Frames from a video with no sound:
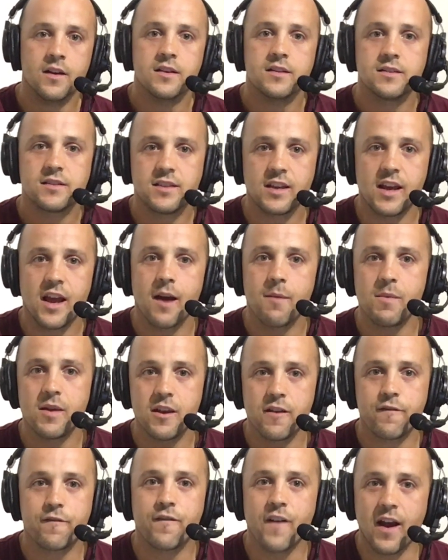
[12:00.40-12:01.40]
See how
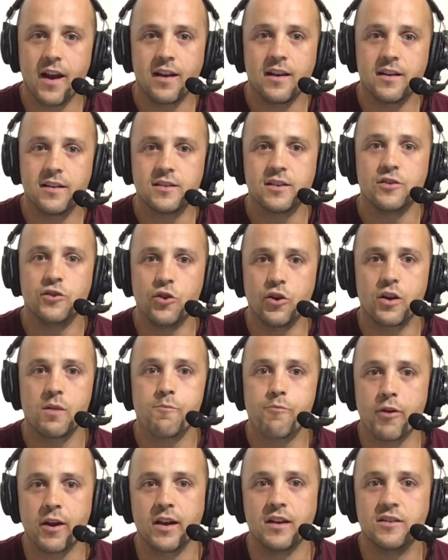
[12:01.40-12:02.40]
many failures you can
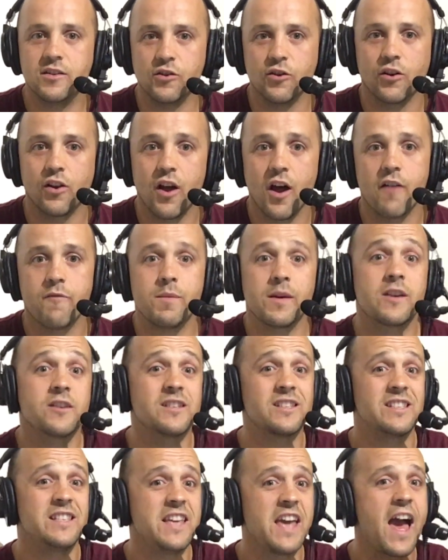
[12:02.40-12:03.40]
bring into your life, because
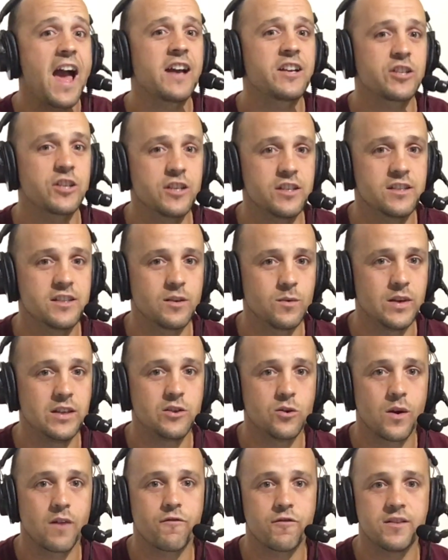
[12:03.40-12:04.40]
it's the actions that we
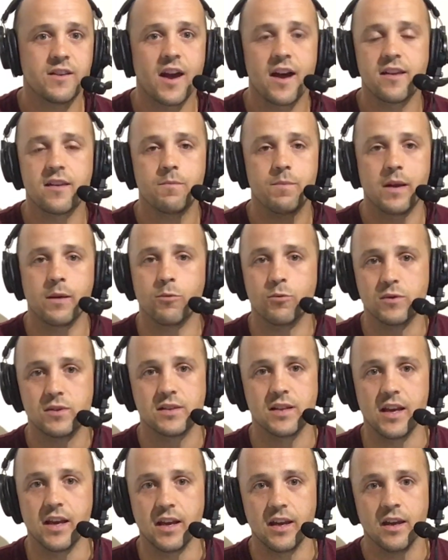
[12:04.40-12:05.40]
do every day that people
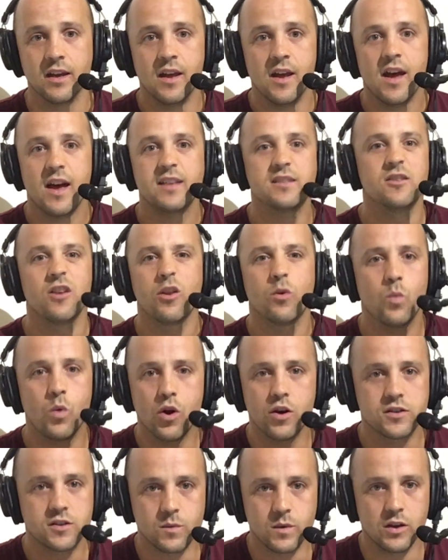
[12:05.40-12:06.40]
see. It's not the
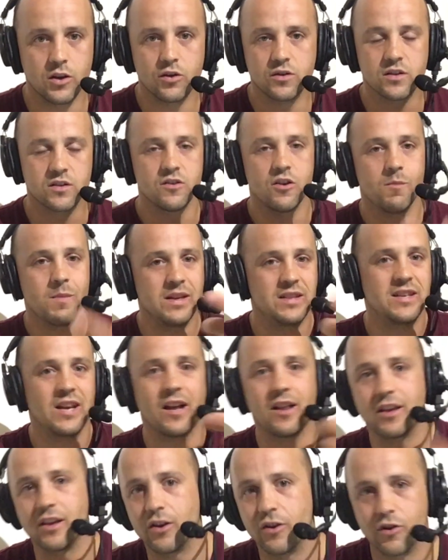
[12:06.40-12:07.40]
words that we use. It's not me
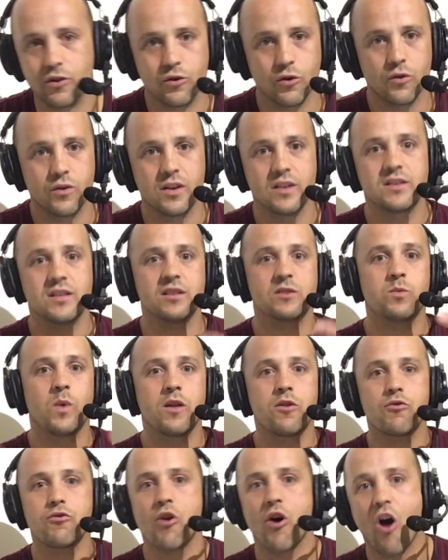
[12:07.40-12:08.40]
telling you to do this. It's
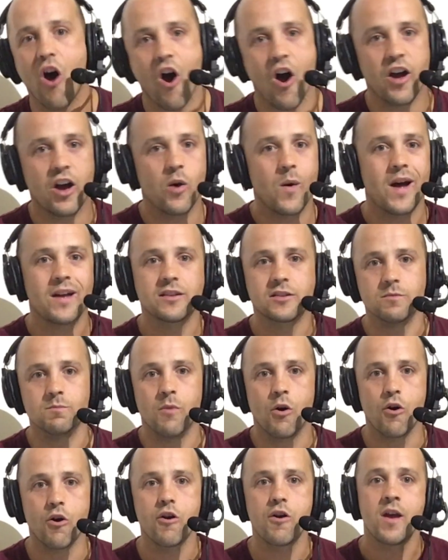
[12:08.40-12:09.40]
whether or not I go out
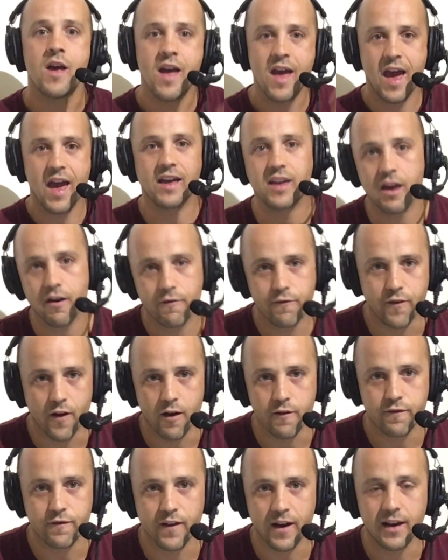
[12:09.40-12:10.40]
tomorrow and get
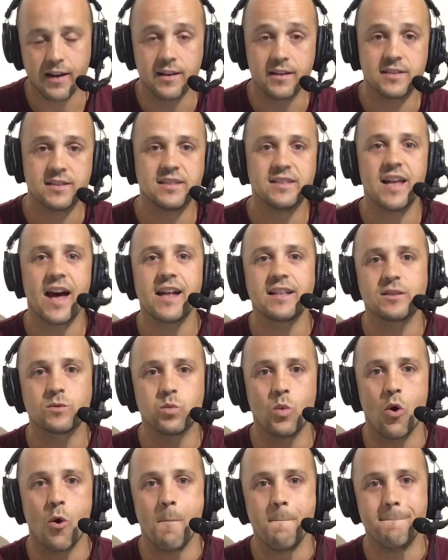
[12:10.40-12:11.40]
5 failures. That's
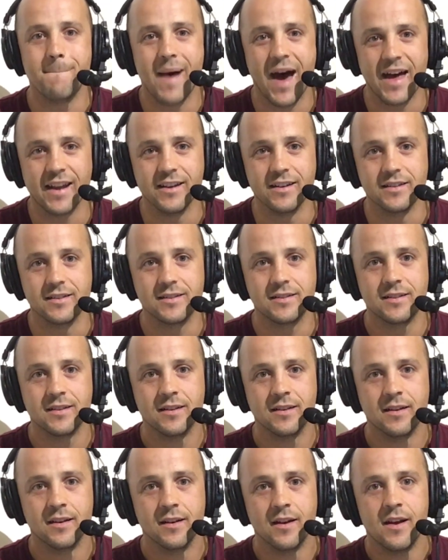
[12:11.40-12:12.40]
what matters.
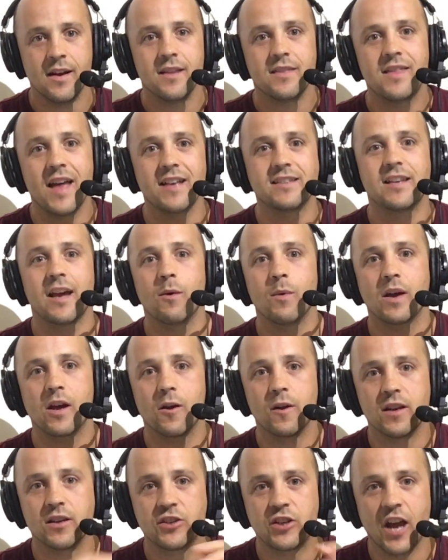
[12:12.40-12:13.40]
That's how we're
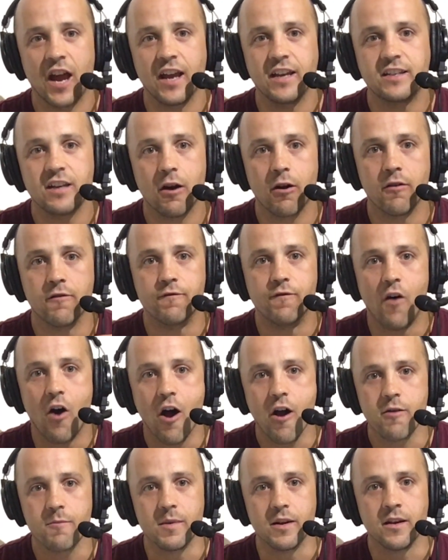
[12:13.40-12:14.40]
going to change our
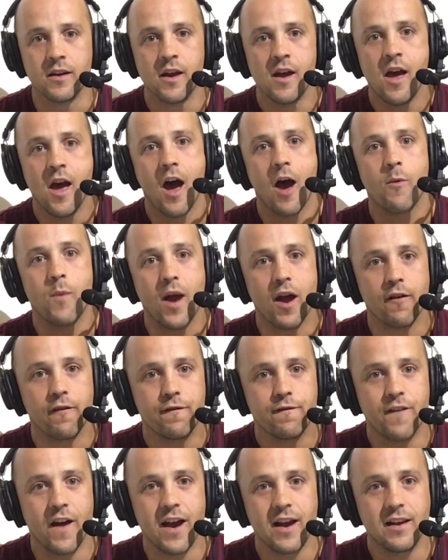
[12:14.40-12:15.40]
environment around
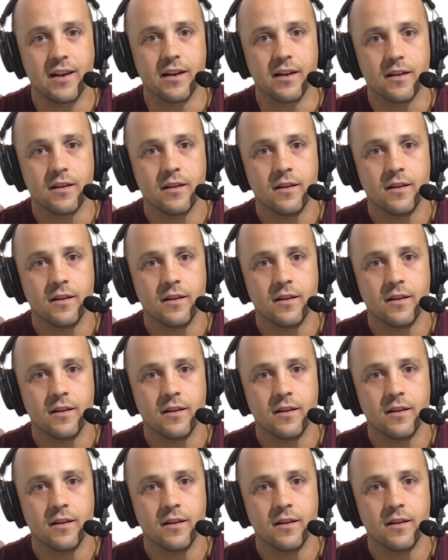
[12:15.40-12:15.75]
failure